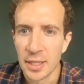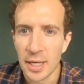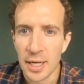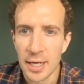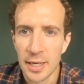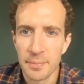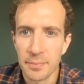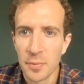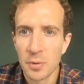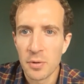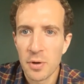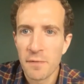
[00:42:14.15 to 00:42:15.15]

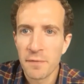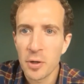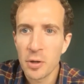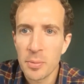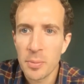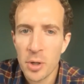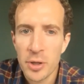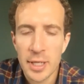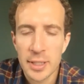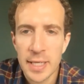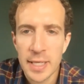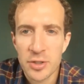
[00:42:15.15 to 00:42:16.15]
A follow-up on the
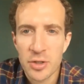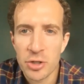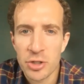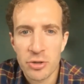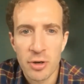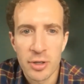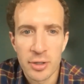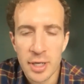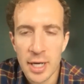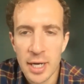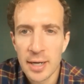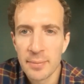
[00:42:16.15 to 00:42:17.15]

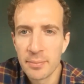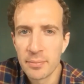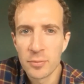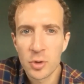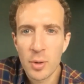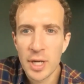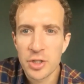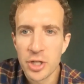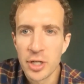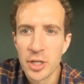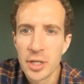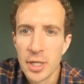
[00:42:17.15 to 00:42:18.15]
testosterone
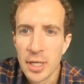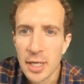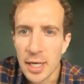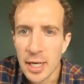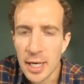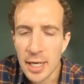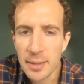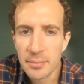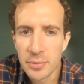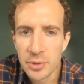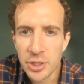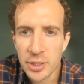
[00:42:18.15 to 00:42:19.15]
question.
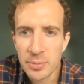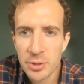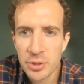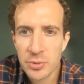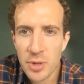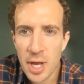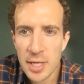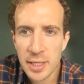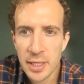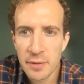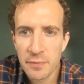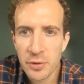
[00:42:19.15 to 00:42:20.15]
A gentleman just
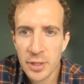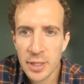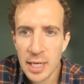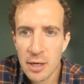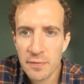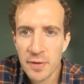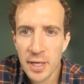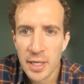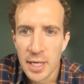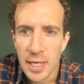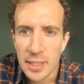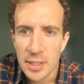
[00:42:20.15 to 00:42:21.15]
asking if you could clarify,
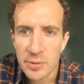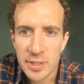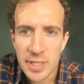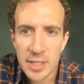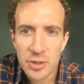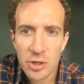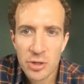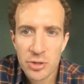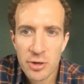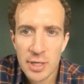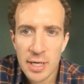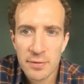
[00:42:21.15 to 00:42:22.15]
so is
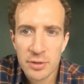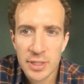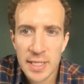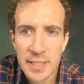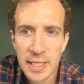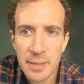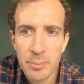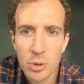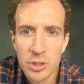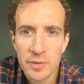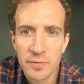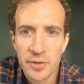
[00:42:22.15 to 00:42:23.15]
testosterone level testing
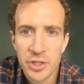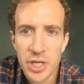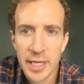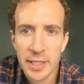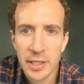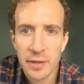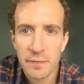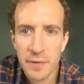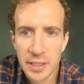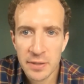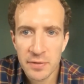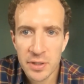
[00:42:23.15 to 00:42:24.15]
important for checking the
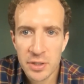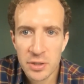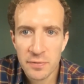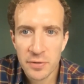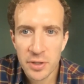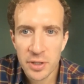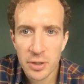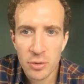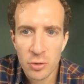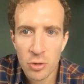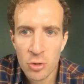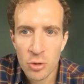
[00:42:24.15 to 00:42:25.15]
effectiveness of the
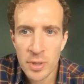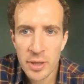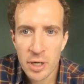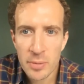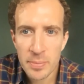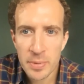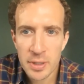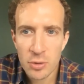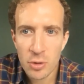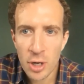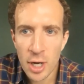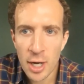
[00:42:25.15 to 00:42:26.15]
hormone therapy
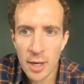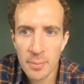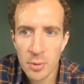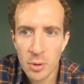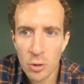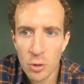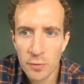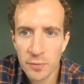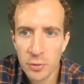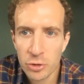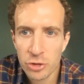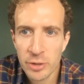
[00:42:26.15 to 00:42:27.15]
or
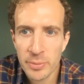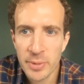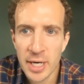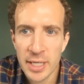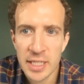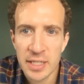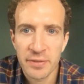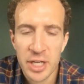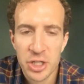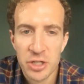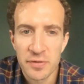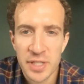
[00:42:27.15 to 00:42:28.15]
for treatment
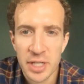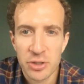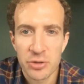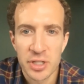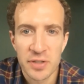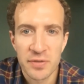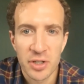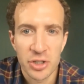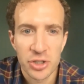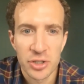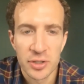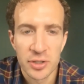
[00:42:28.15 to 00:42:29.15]
identification of sexual dysfunction?